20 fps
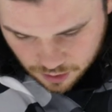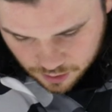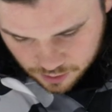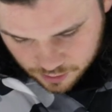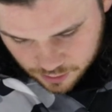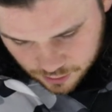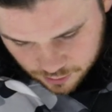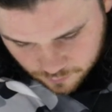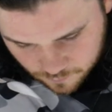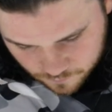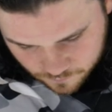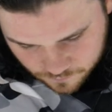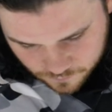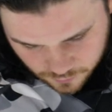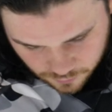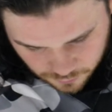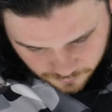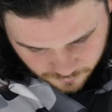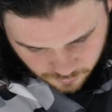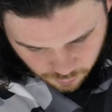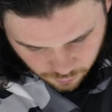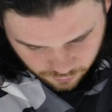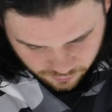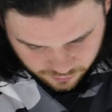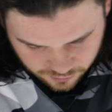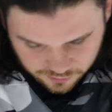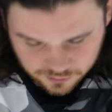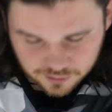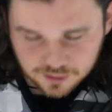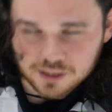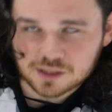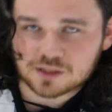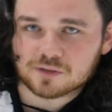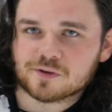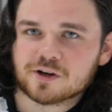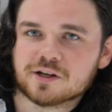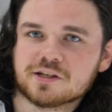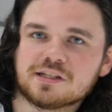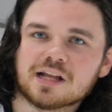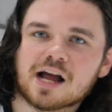Of course, it's a
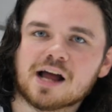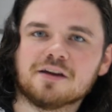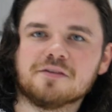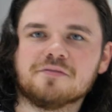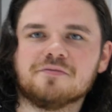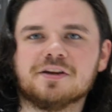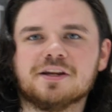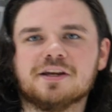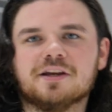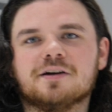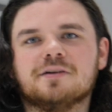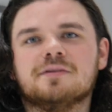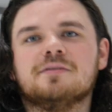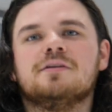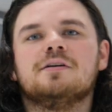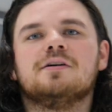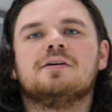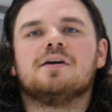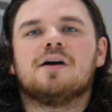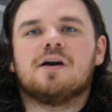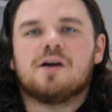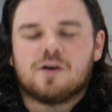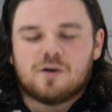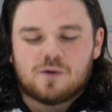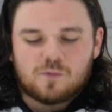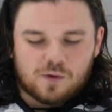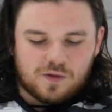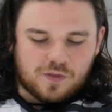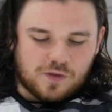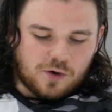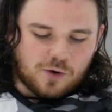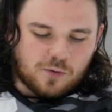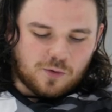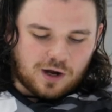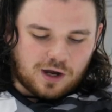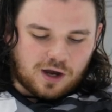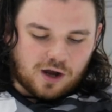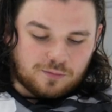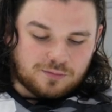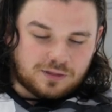very standard video. When the new
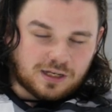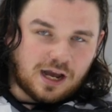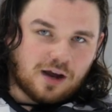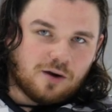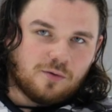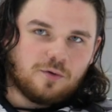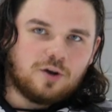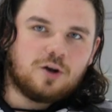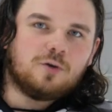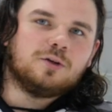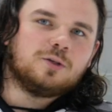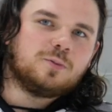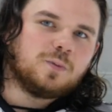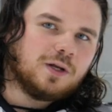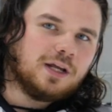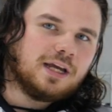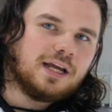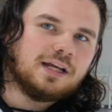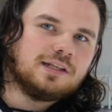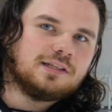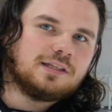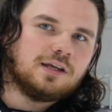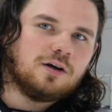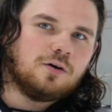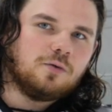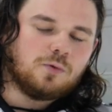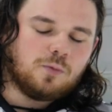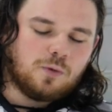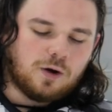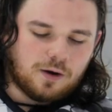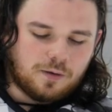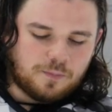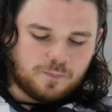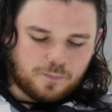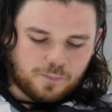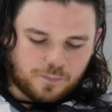one comes out, we always put it against the old one.